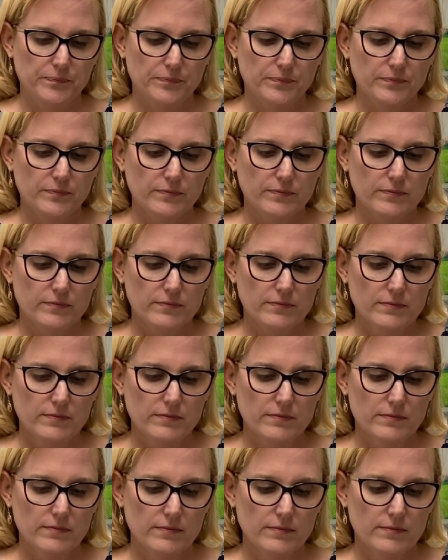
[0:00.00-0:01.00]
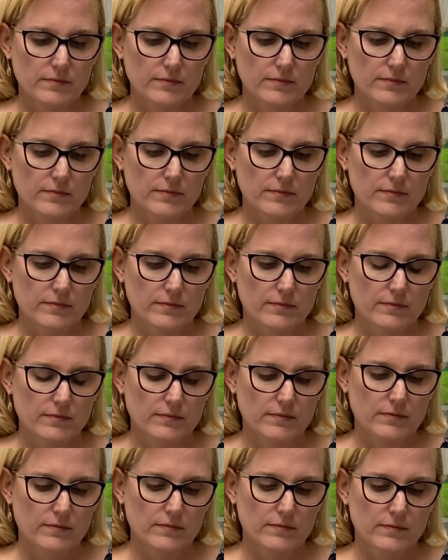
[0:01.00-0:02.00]

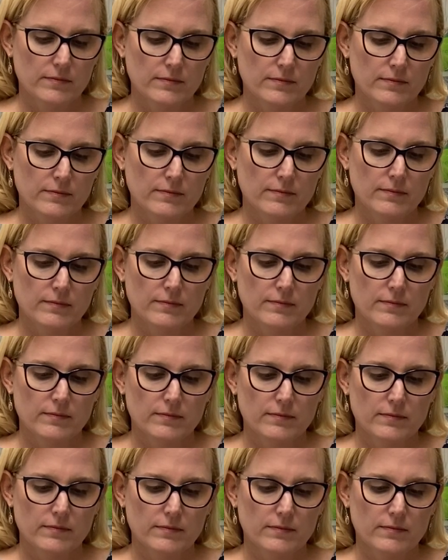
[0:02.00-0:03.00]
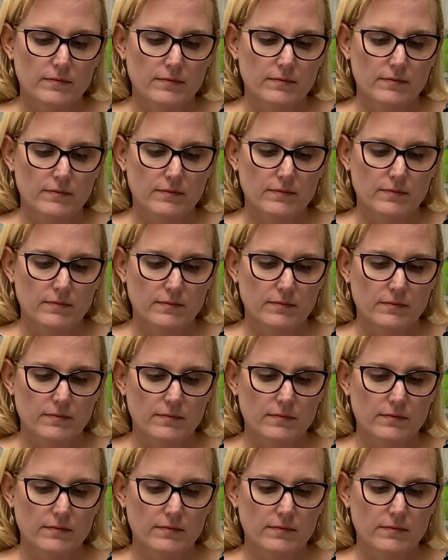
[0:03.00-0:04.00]

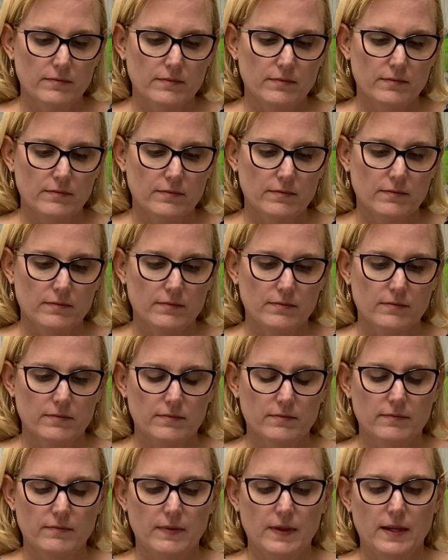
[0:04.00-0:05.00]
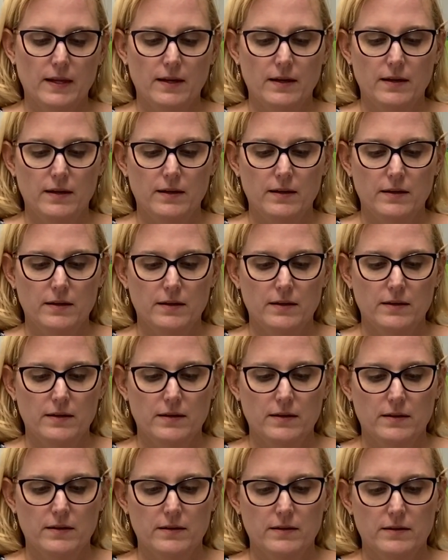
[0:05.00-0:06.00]

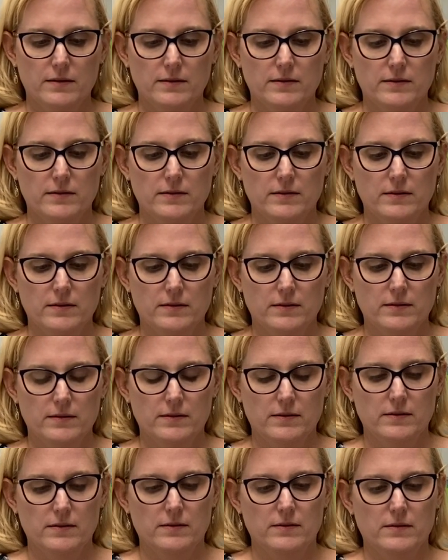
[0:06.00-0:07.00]
(no one is talking)